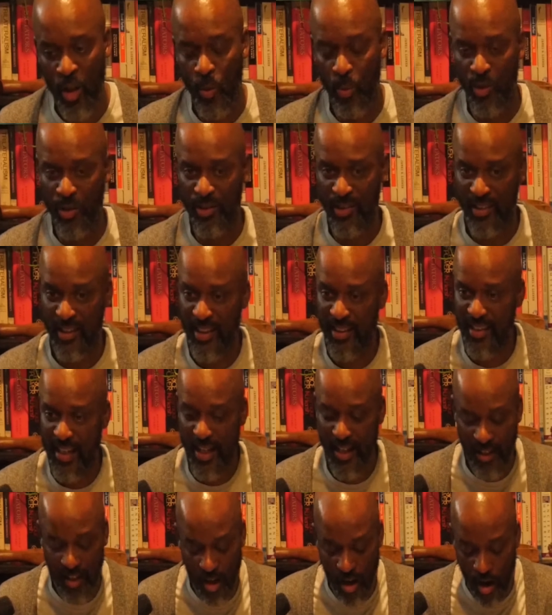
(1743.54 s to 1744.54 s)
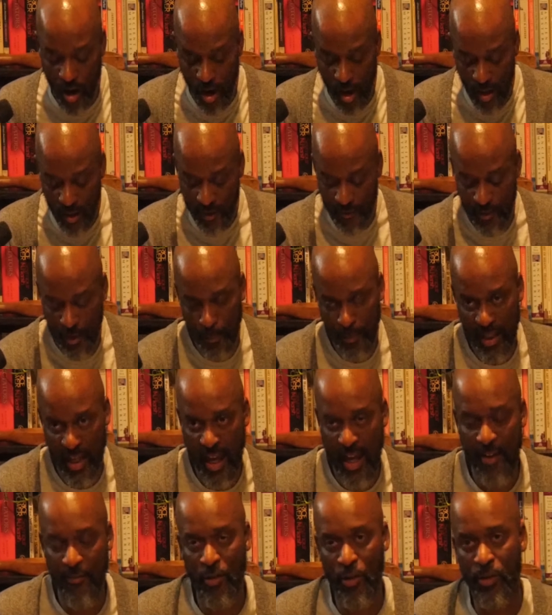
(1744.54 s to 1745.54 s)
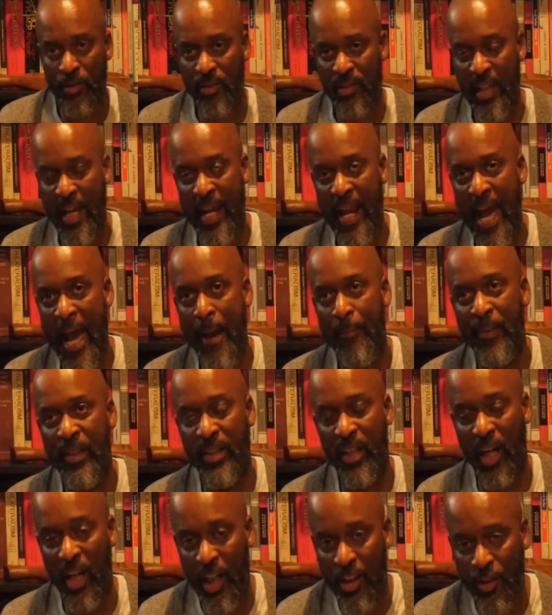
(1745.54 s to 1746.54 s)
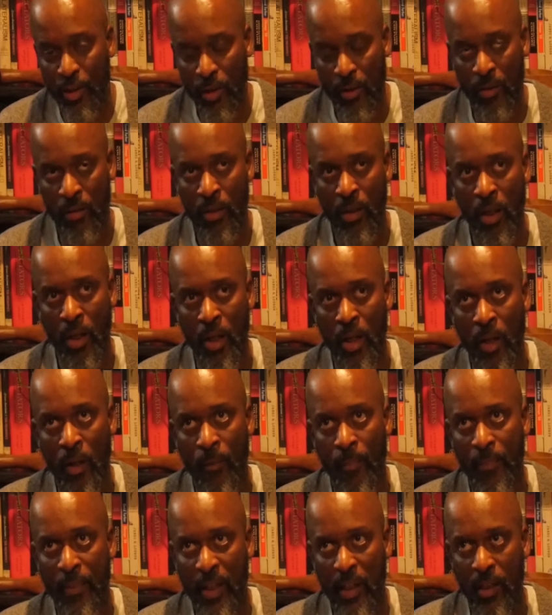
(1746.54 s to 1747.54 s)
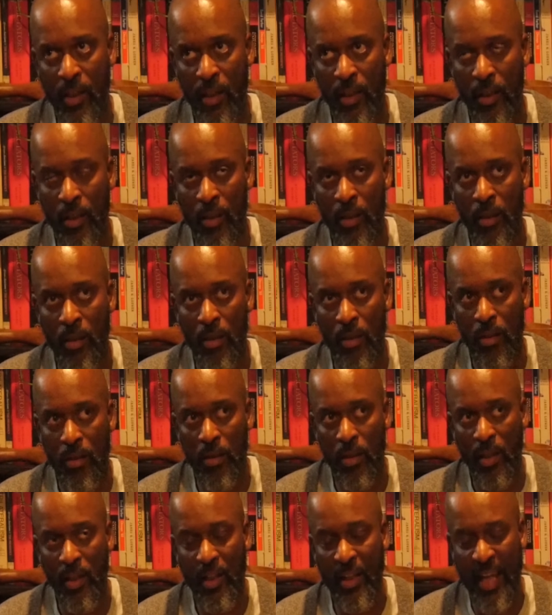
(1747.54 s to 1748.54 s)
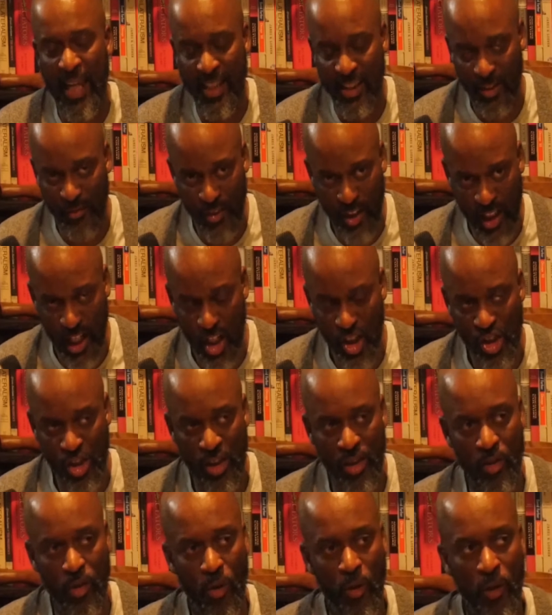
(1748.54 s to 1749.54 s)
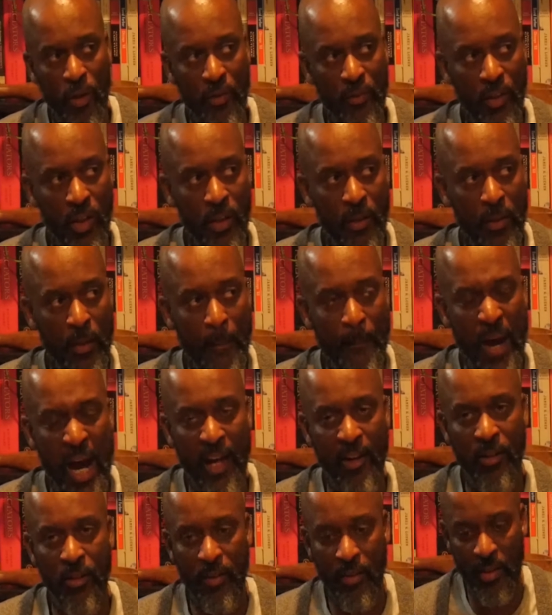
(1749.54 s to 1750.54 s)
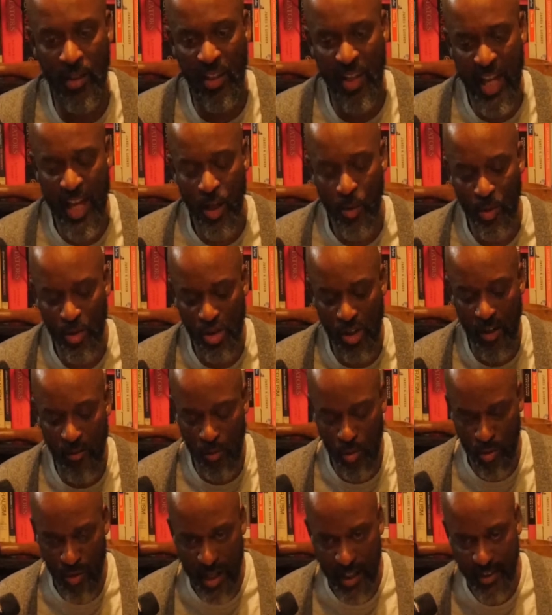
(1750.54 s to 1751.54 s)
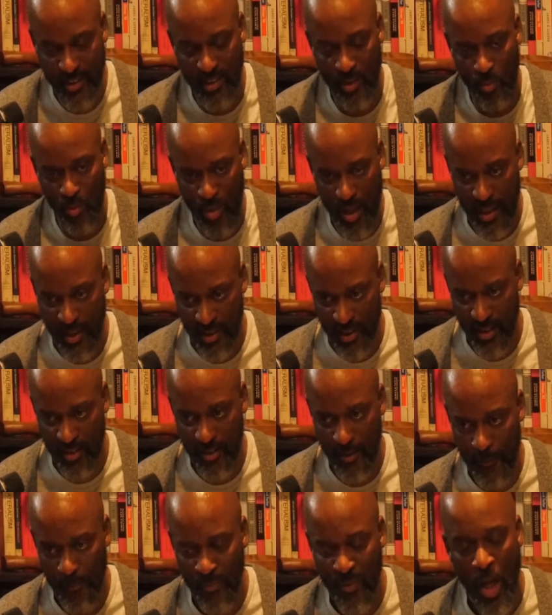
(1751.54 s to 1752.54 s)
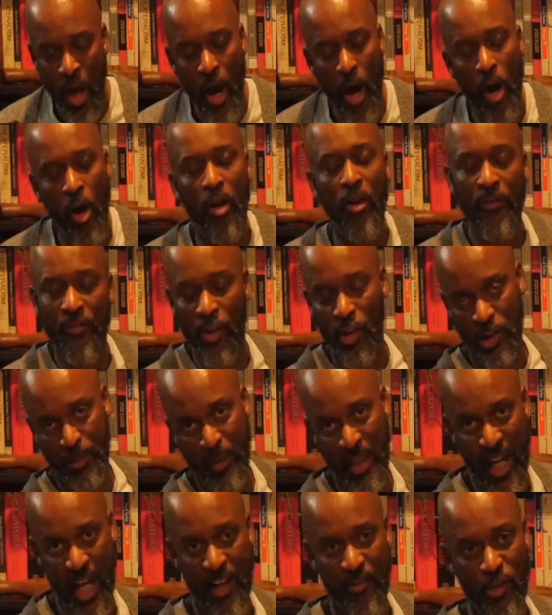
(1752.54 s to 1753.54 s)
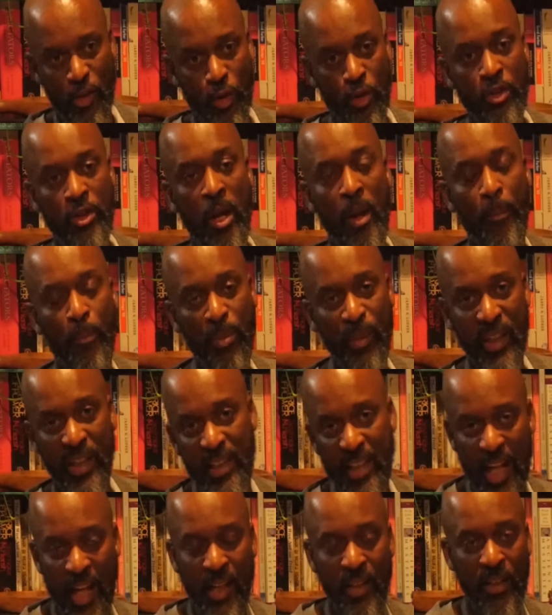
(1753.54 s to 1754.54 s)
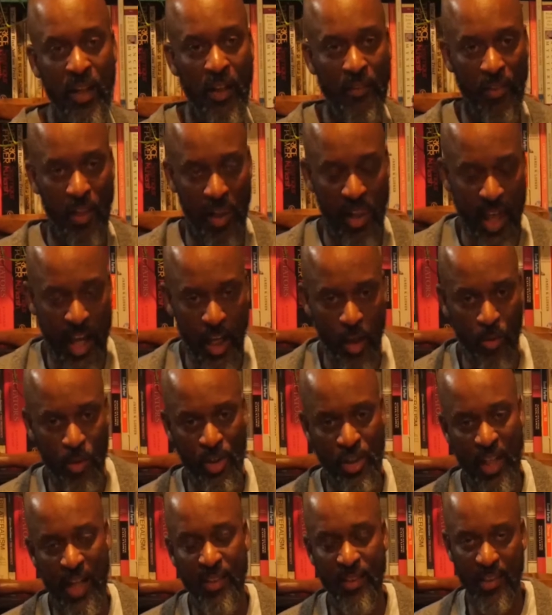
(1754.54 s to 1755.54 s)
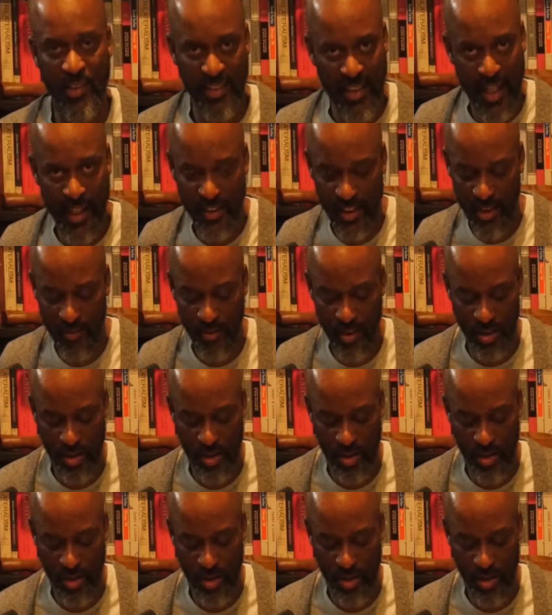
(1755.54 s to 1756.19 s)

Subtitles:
we'll see that all of the behaviors that happened under the classification or the modern language of race and racism, all of those behaviors predate the language and the scientific